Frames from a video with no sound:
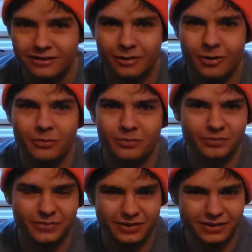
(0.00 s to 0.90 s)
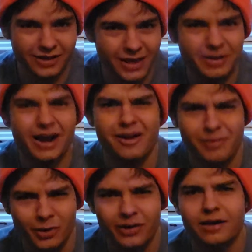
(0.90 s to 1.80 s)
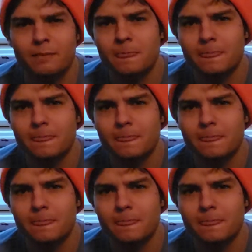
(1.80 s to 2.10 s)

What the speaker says: So keep an eye on me, okay?